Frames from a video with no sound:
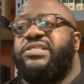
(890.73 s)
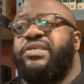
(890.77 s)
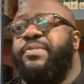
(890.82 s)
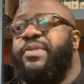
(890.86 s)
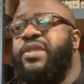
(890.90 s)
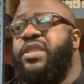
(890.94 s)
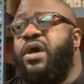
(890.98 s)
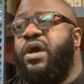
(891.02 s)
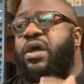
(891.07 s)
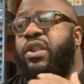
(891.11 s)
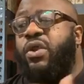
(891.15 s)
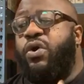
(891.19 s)
of
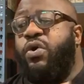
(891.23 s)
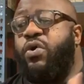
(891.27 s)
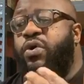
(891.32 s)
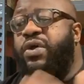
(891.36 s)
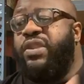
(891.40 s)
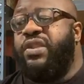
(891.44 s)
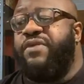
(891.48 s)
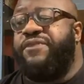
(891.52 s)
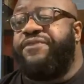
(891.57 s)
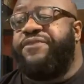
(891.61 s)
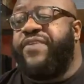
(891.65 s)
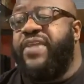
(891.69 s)
y'all are on
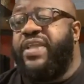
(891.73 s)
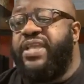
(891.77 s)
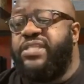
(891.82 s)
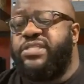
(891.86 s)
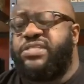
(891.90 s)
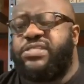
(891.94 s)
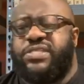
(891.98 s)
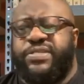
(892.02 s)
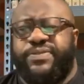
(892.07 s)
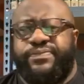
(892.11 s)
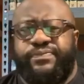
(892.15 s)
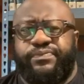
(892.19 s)
the
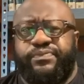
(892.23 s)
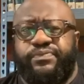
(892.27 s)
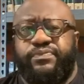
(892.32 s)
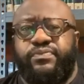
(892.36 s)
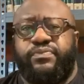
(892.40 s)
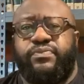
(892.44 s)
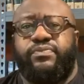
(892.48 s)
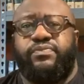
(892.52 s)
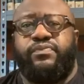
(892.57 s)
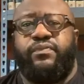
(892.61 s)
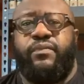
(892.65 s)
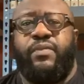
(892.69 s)
fence
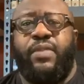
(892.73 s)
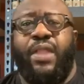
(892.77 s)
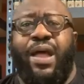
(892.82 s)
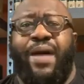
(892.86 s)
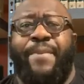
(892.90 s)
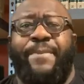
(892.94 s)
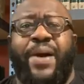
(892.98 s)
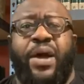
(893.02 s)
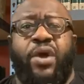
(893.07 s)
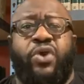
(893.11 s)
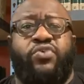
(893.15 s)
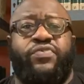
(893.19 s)

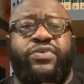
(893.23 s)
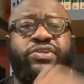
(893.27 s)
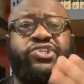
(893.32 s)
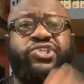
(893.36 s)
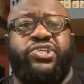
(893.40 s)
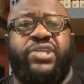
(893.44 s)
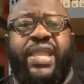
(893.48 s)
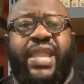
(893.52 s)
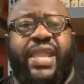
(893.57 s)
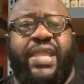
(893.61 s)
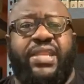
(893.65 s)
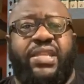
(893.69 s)
about
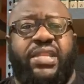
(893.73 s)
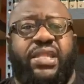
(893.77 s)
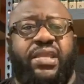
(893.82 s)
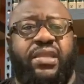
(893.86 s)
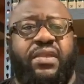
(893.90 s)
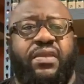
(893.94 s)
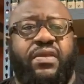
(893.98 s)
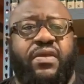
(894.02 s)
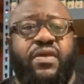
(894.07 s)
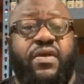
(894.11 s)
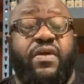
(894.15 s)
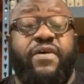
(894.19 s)

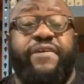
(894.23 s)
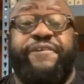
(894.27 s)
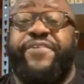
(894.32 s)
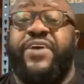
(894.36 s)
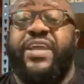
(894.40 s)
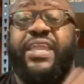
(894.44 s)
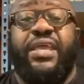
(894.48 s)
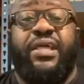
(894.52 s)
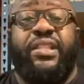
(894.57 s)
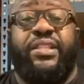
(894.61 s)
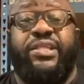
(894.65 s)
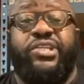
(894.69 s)
Christianity for
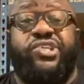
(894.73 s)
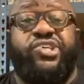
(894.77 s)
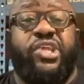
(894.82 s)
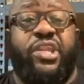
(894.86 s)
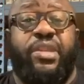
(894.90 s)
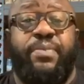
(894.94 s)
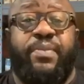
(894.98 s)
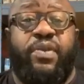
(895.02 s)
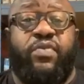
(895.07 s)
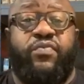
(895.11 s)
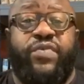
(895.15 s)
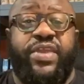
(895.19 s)

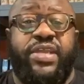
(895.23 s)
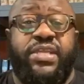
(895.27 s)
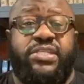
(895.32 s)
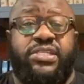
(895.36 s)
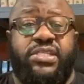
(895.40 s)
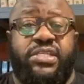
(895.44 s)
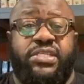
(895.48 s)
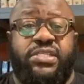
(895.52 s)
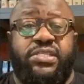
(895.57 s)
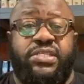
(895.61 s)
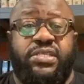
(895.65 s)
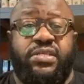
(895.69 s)
illegitimate
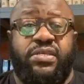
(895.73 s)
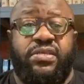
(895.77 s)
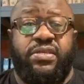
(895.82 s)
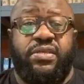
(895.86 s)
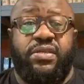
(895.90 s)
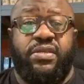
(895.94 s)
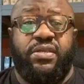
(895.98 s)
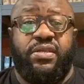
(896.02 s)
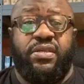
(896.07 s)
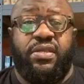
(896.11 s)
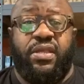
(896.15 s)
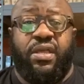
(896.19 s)
reasons.
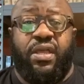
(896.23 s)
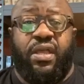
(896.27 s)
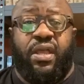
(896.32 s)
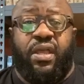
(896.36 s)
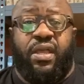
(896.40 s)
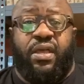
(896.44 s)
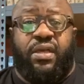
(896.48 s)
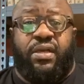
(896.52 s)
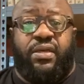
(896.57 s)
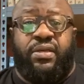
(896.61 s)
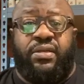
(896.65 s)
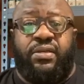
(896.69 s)

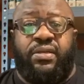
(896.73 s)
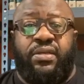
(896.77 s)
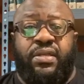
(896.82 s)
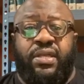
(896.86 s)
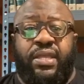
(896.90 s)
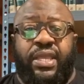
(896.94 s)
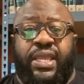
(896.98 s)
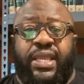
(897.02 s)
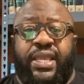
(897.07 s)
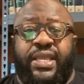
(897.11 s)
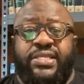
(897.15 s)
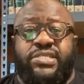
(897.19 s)

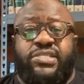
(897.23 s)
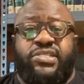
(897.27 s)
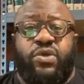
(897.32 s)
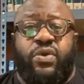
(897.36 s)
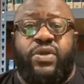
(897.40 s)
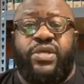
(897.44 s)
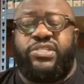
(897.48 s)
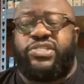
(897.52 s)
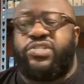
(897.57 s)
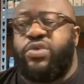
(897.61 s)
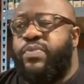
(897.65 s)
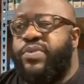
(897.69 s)
And
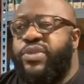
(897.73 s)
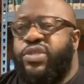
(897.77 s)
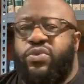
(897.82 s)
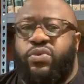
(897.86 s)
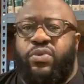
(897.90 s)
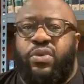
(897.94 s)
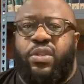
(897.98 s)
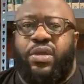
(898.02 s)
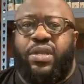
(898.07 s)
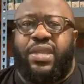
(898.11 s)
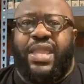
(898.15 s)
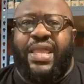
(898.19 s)
so when
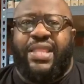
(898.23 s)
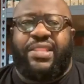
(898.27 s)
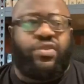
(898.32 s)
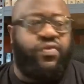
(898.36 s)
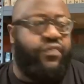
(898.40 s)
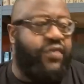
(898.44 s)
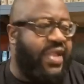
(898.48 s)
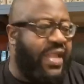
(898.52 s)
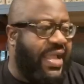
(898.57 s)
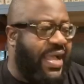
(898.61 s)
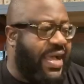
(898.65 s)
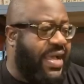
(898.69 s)
you look at the
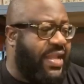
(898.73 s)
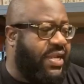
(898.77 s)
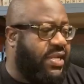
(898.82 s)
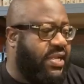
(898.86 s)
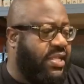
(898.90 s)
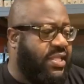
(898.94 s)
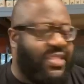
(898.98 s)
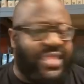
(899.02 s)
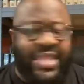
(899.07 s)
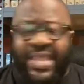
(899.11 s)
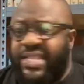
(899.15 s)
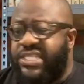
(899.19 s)

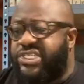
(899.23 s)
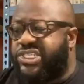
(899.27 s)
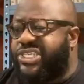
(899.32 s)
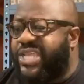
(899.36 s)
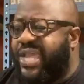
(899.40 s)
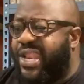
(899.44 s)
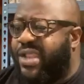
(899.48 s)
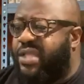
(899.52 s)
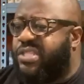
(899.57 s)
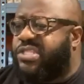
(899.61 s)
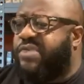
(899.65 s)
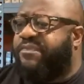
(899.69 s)
reality,
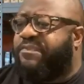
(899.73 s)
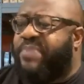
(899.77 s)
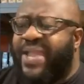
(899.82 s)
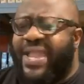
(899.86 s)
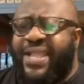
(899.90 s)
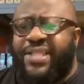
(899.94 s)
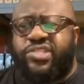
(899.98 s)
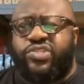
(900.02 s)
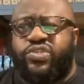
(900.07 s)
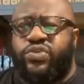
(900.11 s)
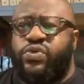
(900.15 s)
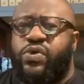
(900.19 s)
shout out to
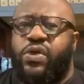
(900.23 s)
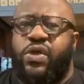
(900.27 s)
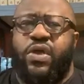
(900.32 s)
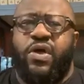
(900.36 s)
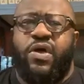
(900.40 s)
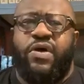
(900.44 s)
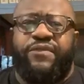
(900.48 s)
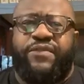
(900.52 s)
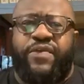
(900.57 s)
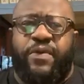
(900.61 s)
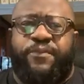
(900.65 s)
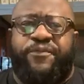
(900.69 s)
Bantu
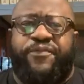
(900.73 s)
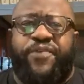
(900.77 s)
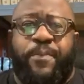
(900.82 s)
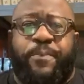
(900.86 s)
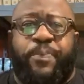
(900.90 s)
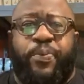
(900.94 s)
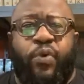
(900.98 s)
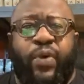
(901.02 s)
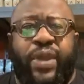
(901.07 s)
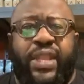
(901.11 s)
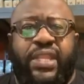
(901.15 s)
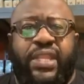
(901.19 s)
for pointing